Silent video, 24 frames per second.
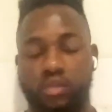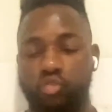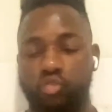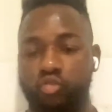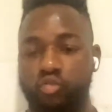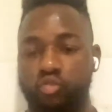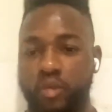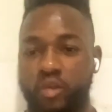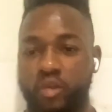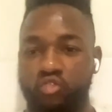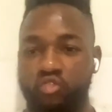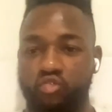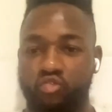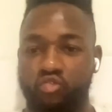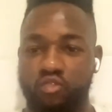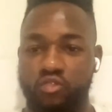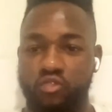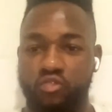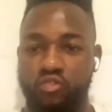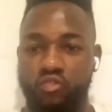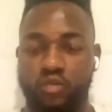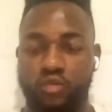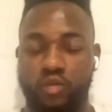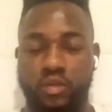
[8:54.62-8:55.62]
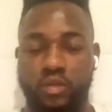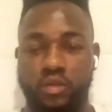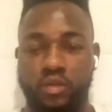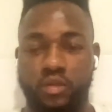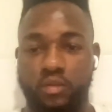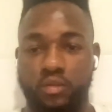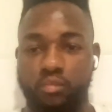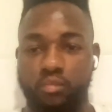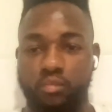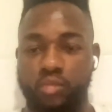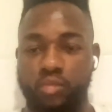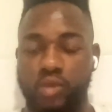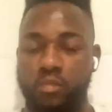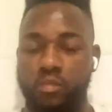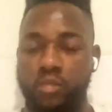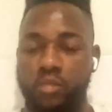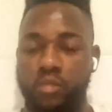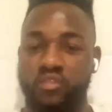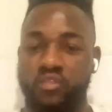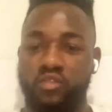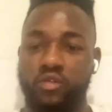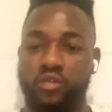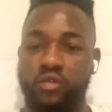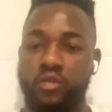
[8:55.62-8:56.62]
I do my jiu-jitsu with the big
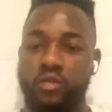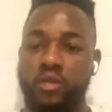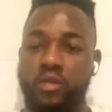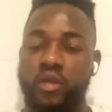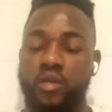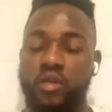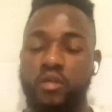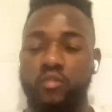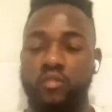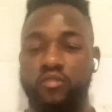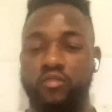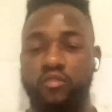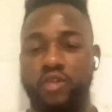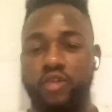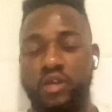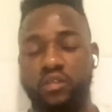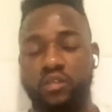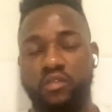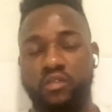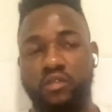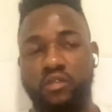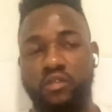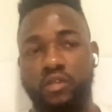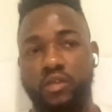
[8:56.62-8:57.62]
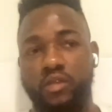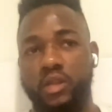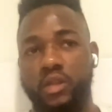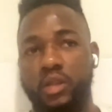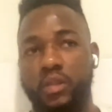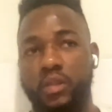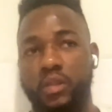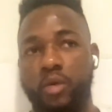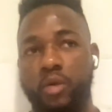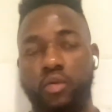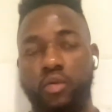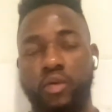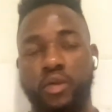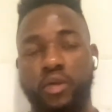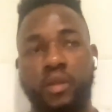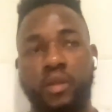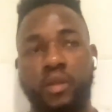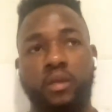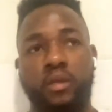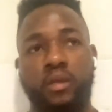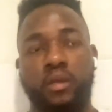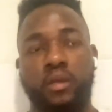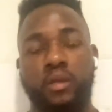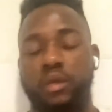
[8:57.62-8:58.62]
master Fredson and the
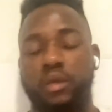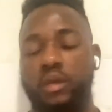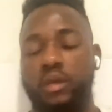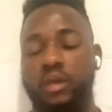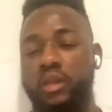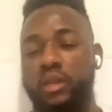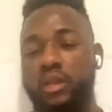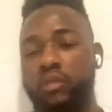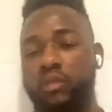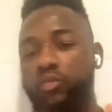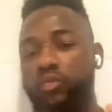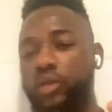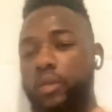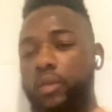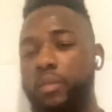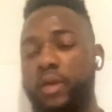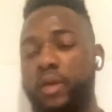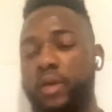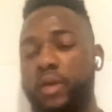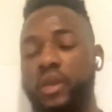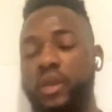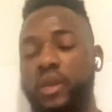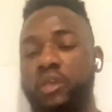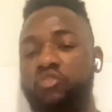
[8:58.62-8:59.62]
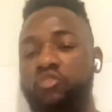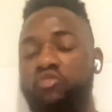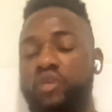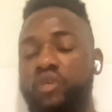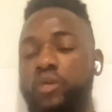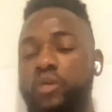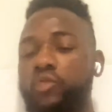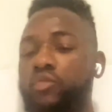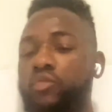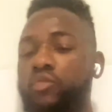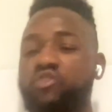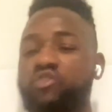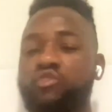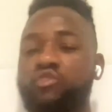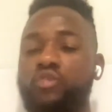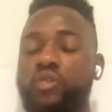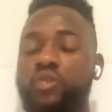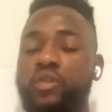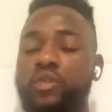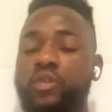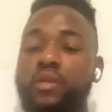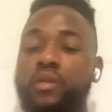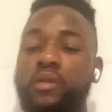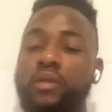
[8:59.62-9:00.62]
Mauri. And I do my strength
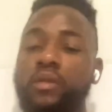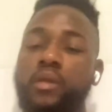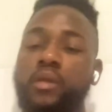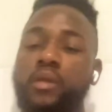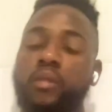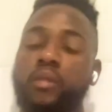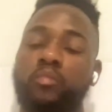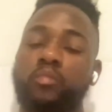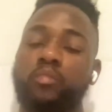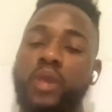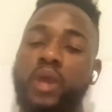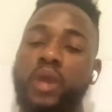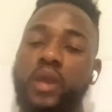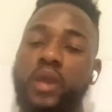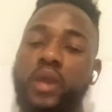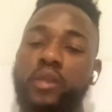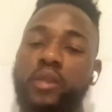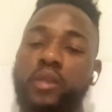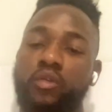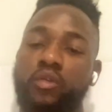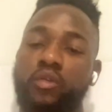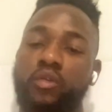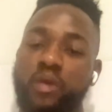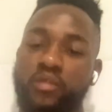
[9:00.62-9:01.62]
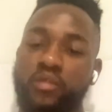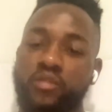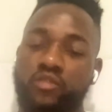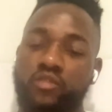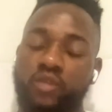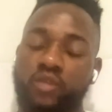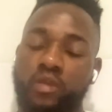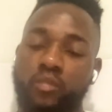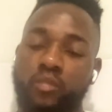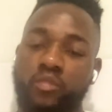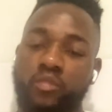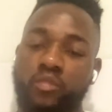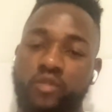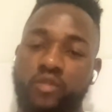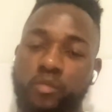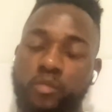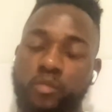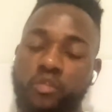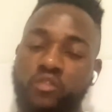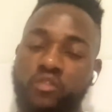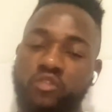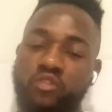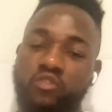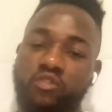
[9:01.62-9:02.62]
condition in, in P I in U F C
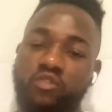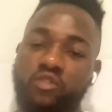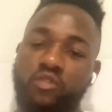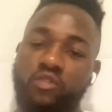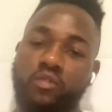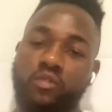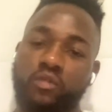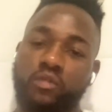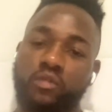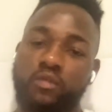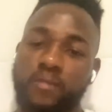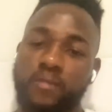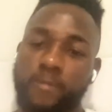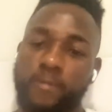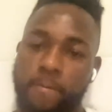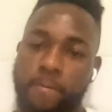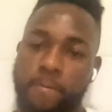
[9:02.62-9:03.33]
Performance Institute.